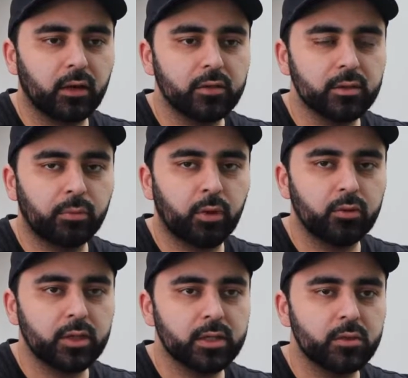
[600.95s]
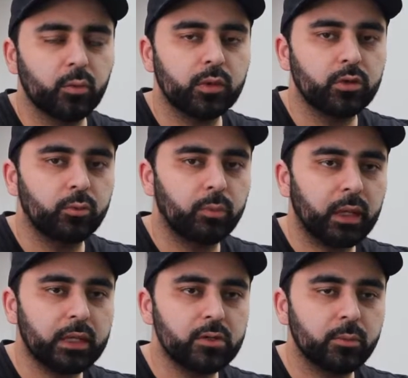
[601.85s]
there is a protest. We do
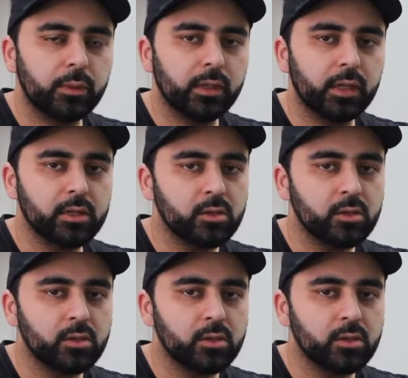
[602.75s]
plan to be there